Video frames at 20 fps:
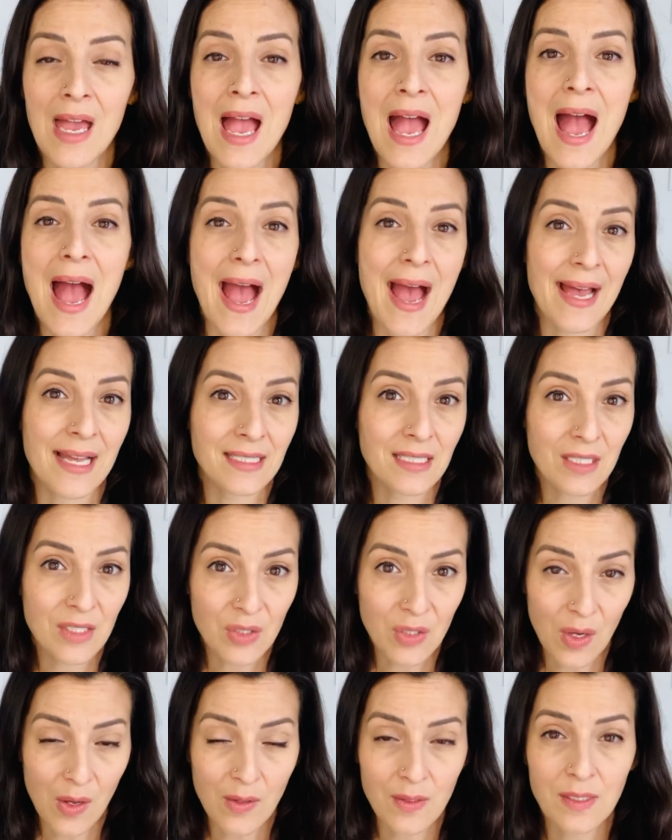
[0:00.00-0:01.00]
As
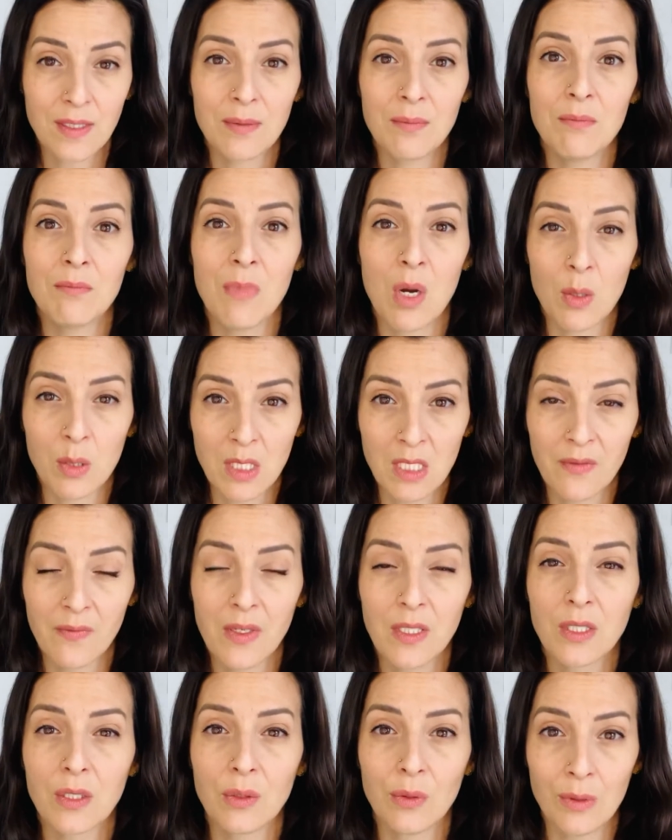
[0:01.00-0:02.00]
adults, most of
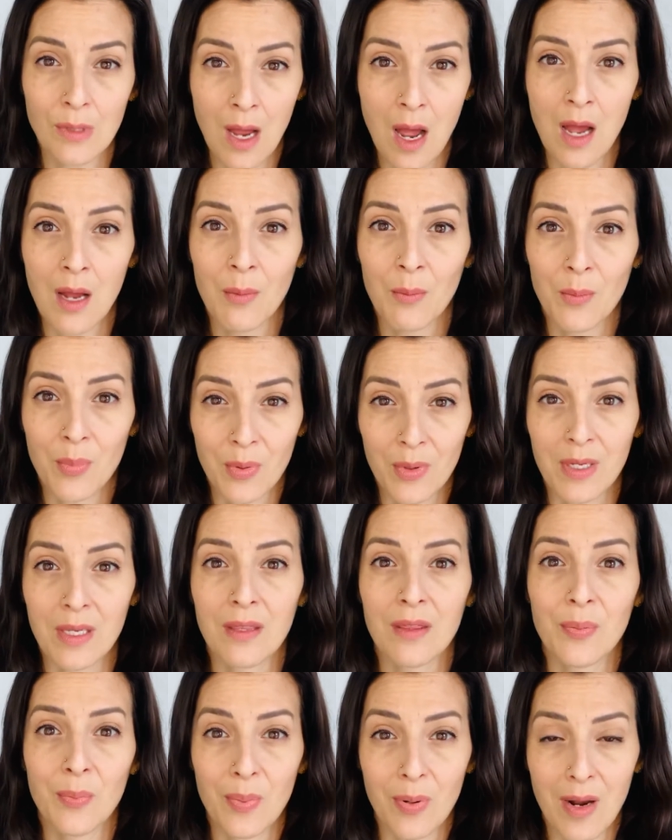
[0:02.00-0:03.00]
us do not breathe
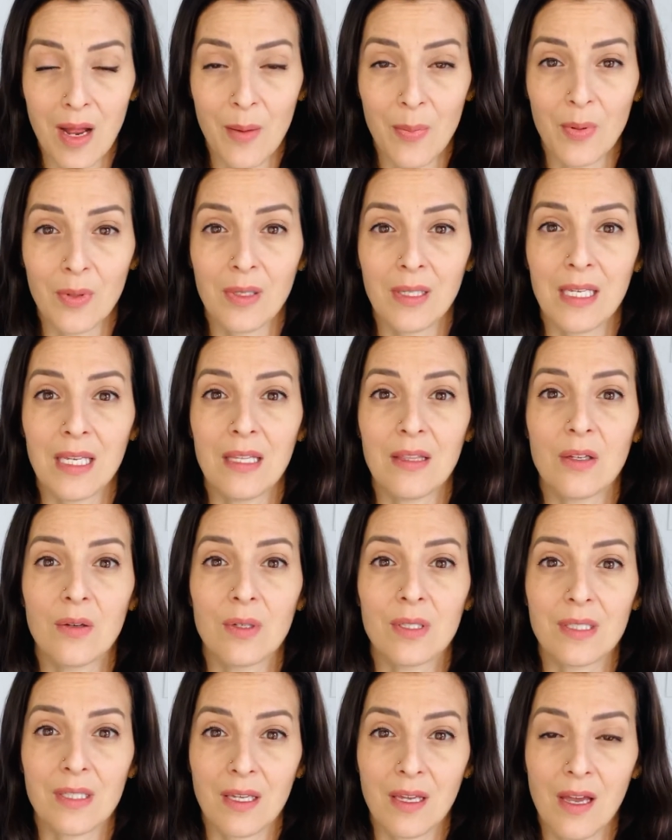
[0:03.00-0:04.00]
properly. There
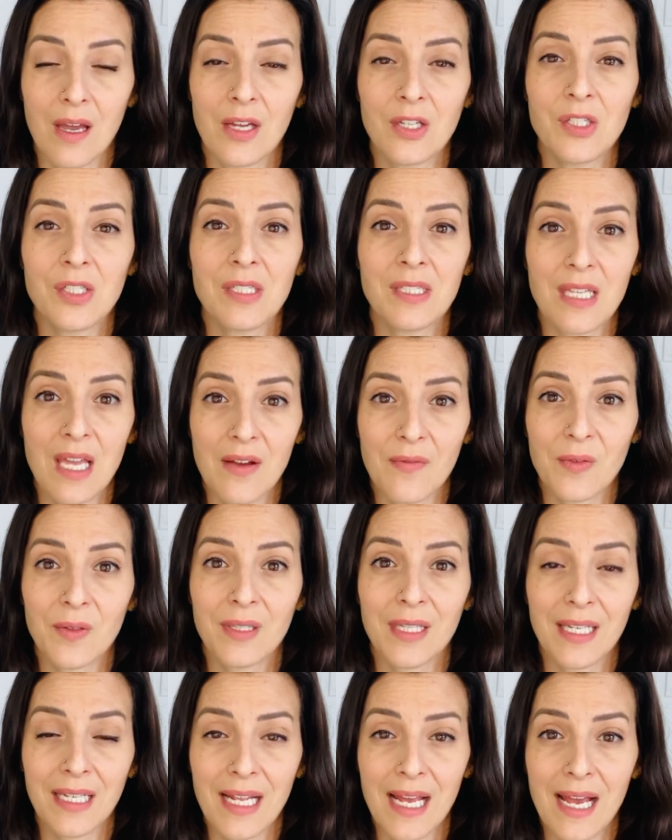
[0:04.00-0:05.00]
is a conscious effort
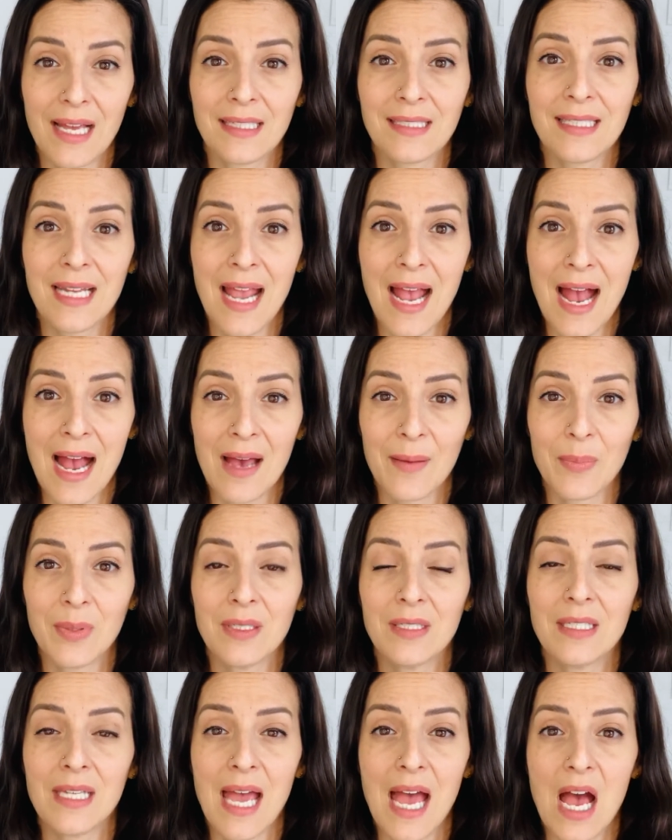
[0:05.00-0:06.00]
that has to happen
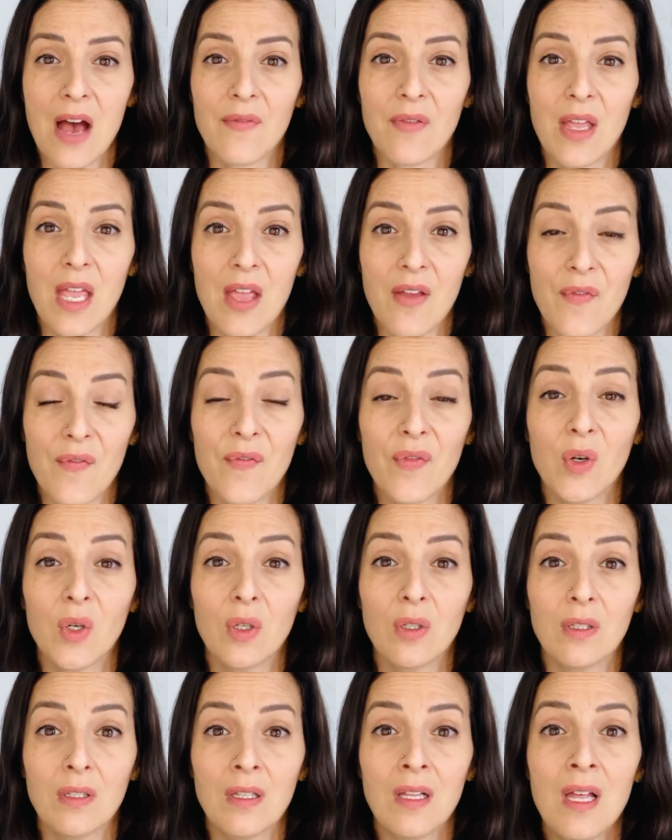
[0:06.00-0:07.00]
to have a
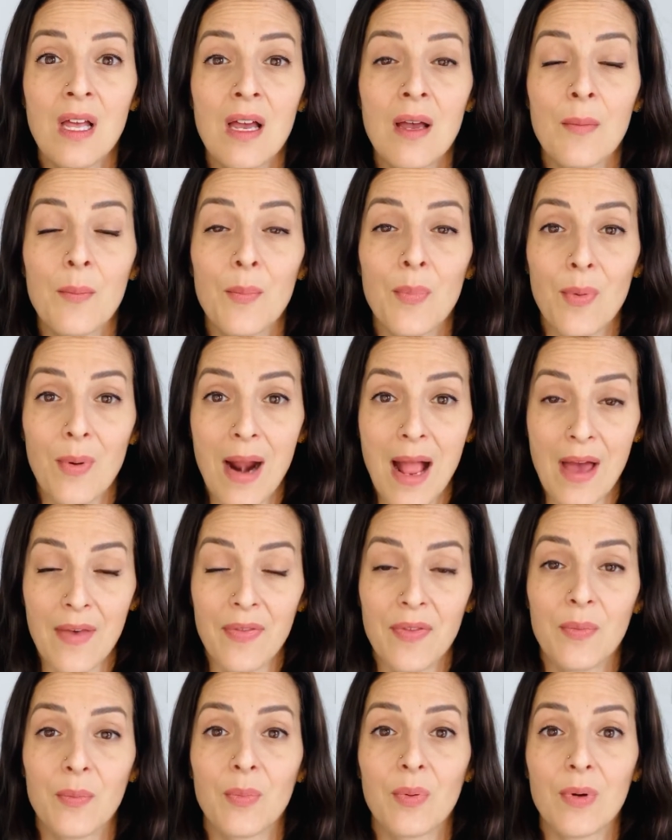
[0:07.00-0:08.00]
full
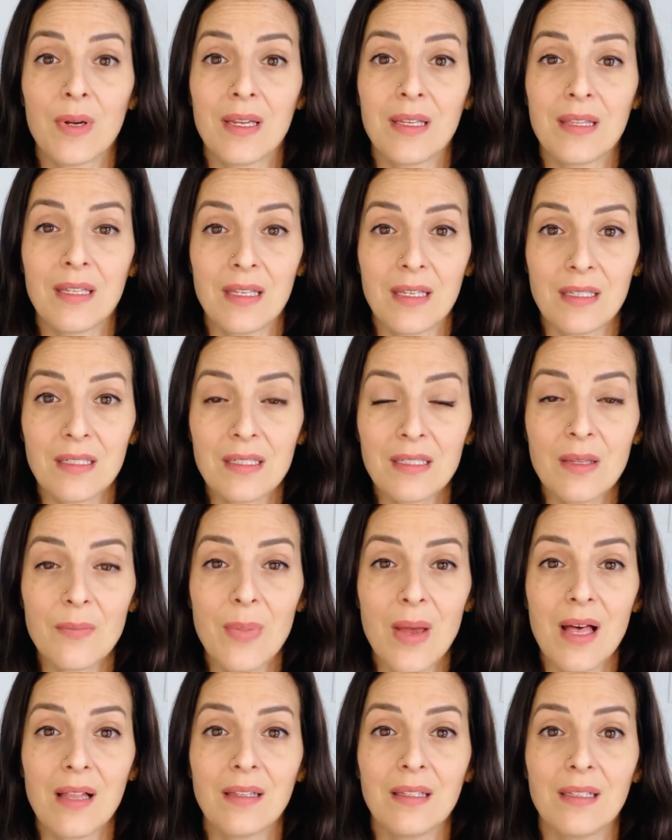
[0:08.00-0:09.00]
breath, breathing into the
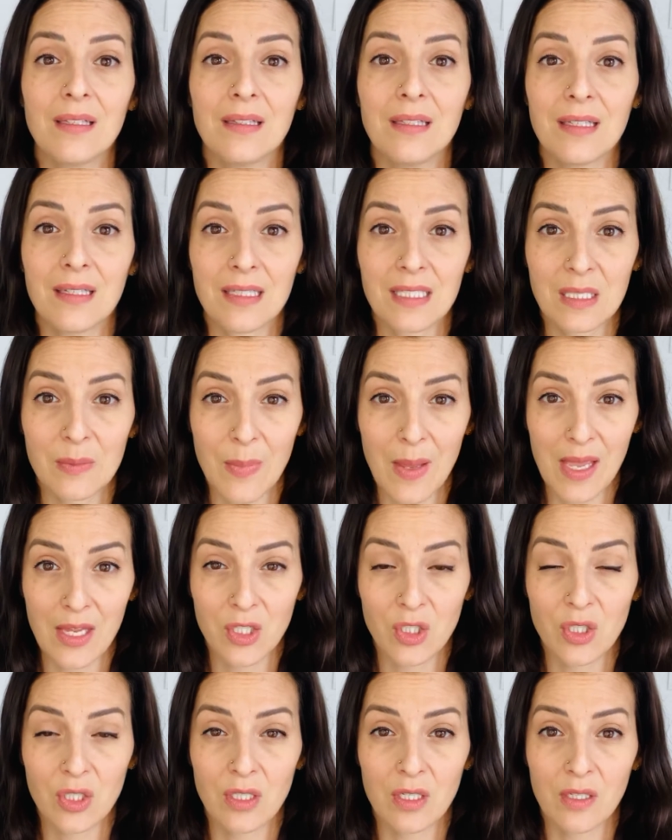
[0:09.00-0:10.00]
belly and the
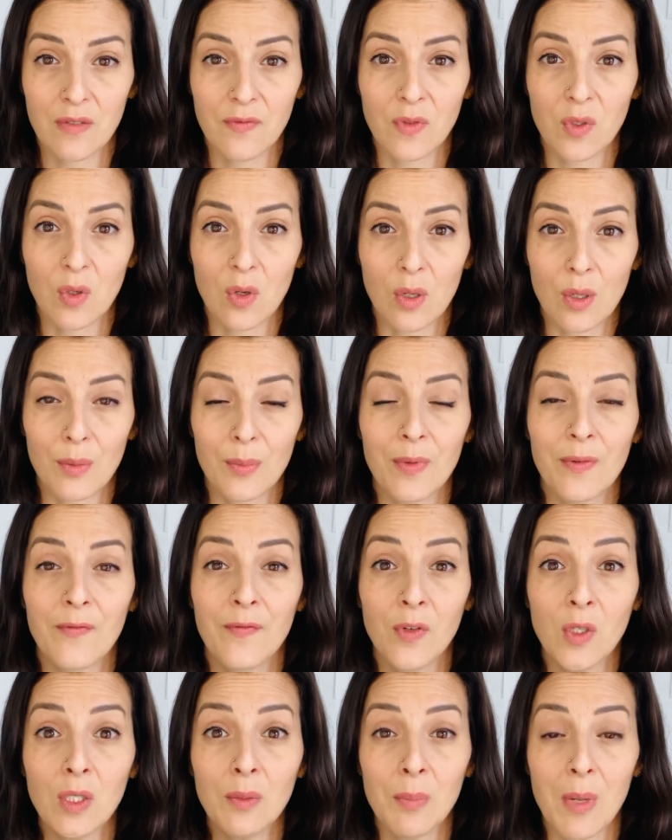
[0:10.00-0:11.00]
expansion of your
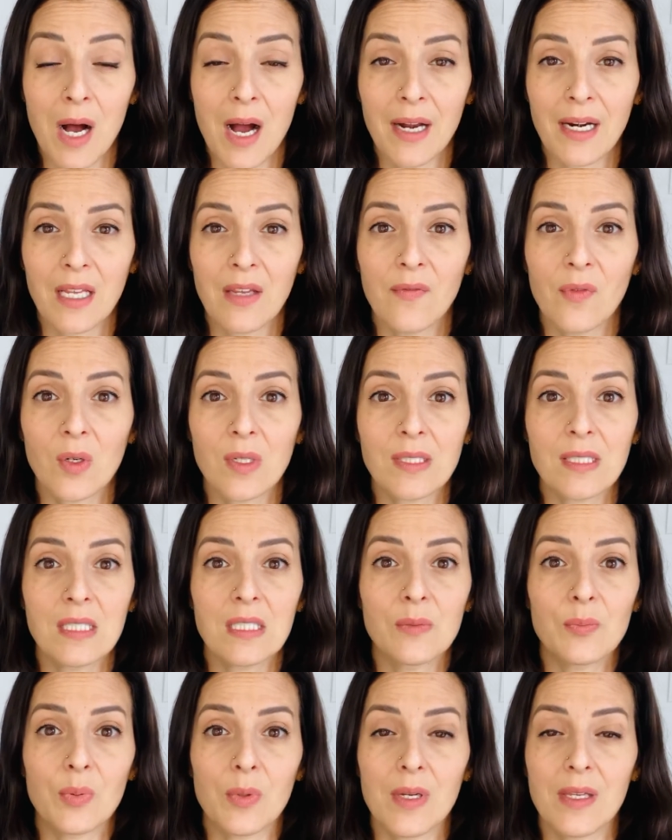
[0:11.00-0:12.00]
full body versus
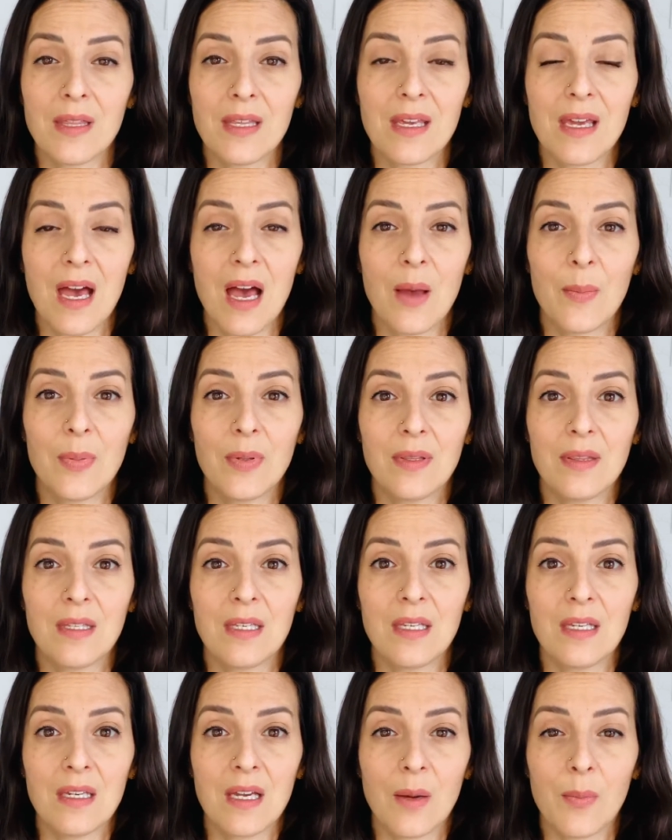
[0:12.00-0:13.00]
breathing up in
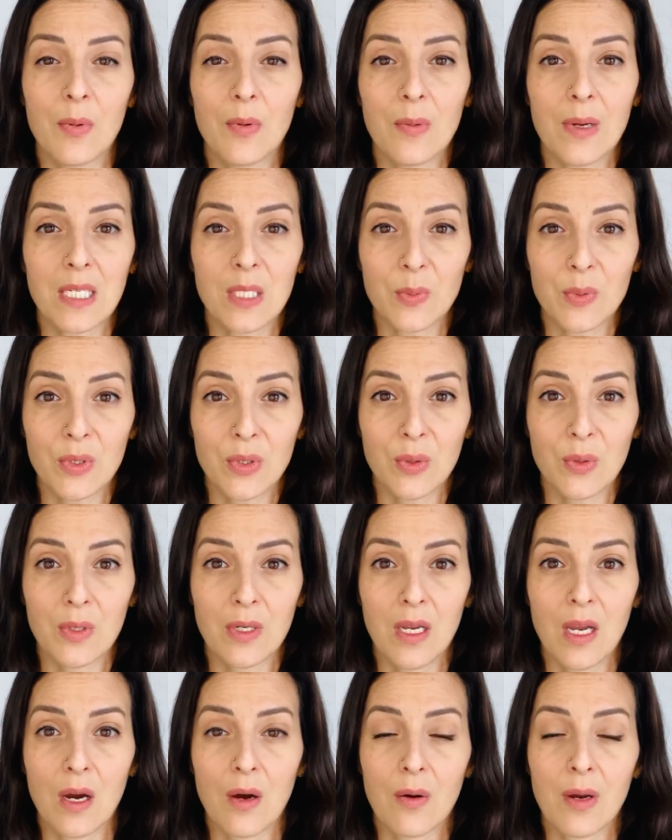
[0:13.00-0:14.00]
the upper
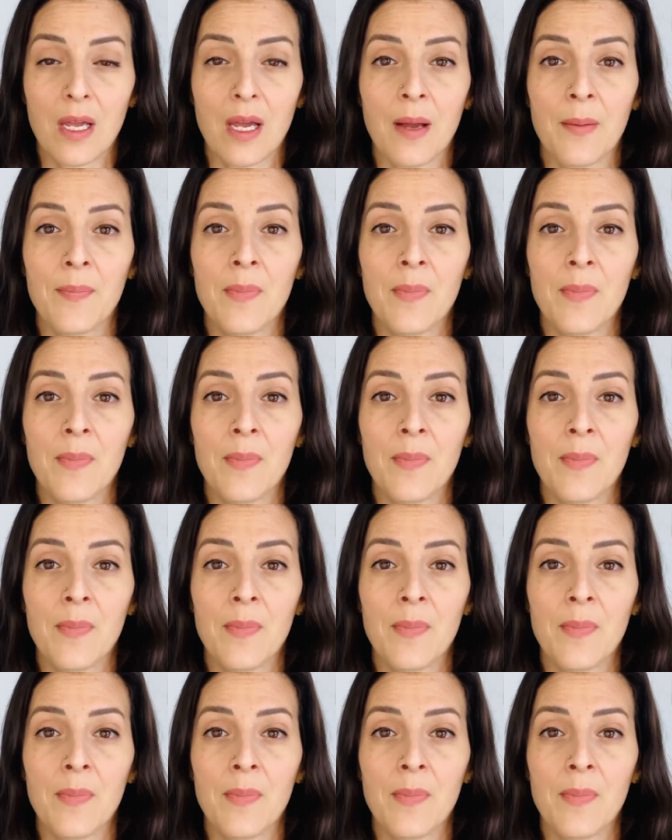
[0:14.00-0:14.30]
respiratory area.